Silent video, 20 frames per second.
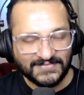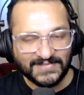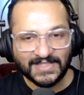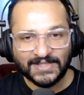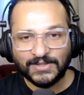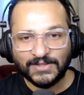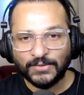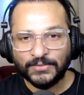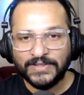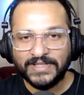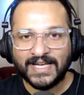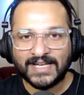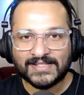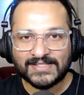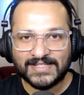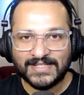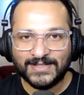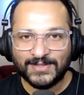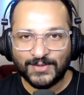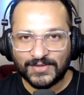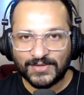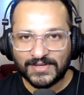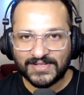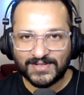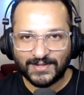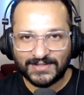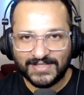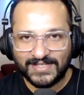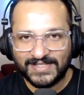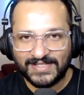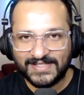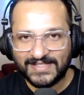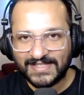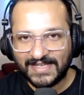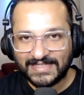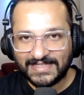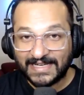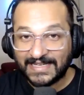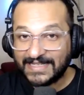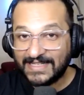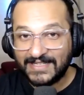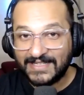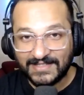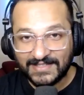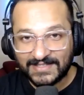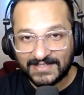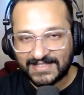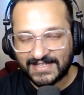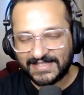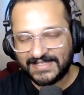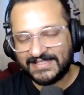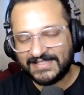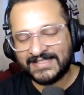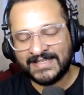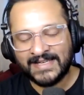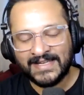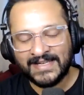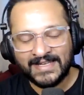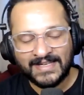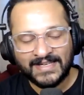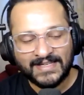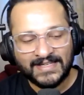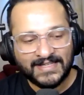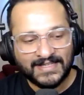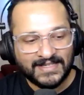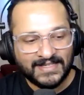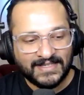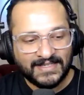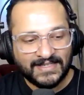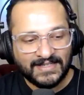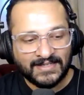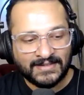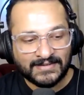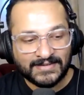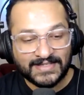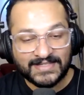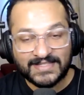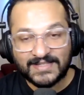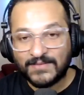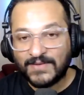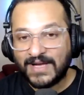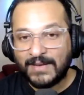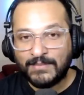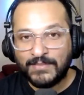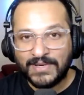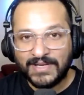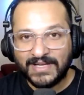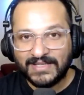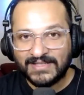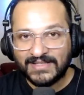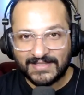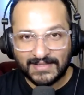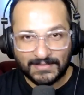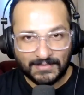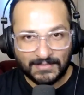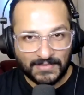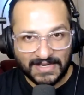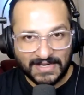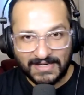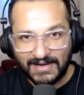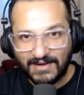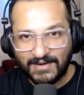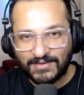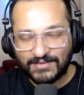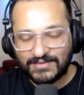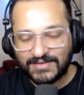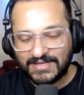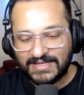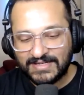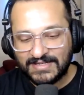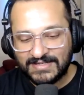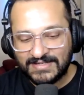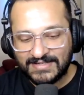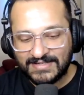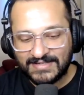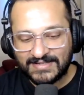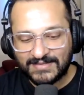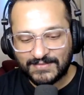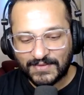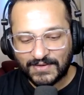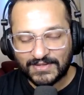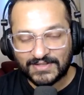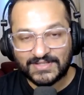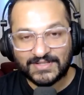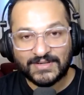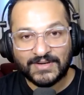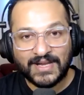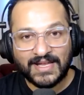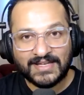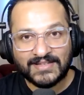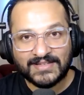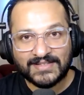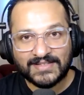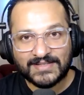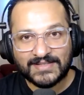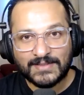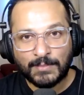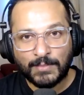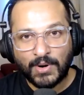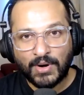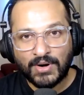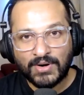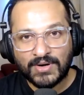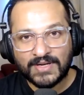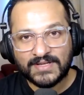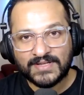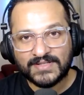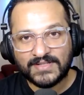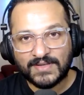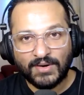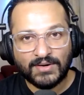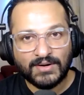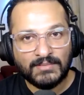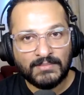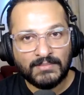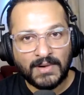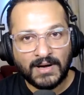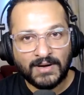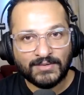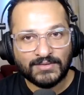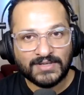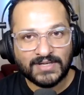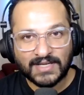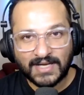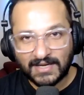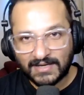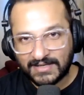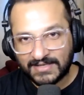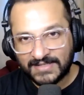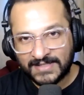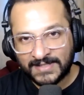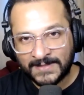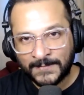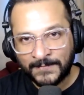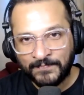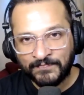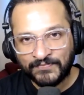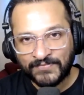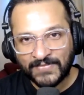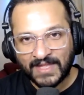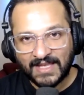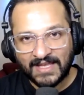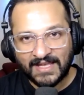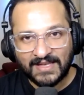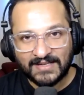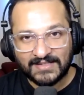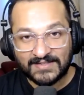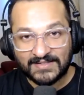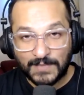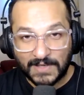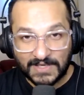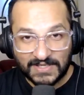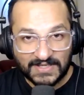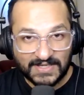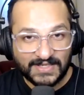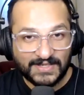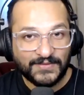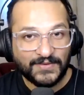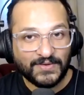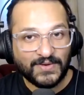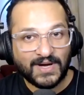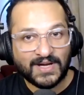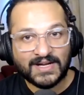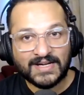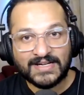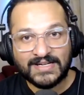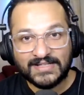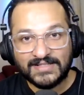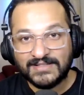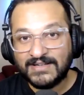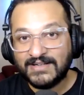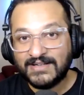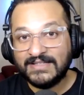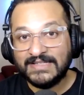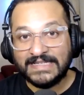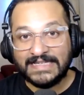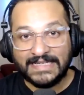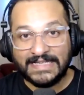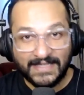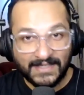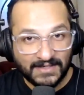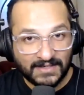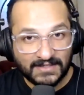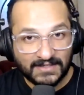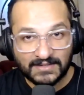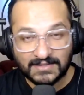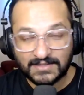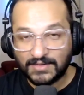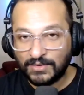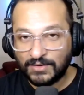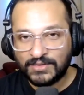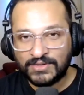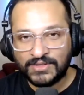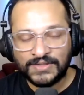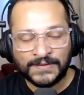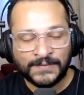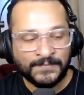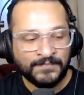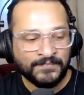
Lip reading: do we actually notice all these tiny little signs. Reason why I'm bringing this up right now is, of course, today's pod is all about courage, especially if you are a digital healer coach.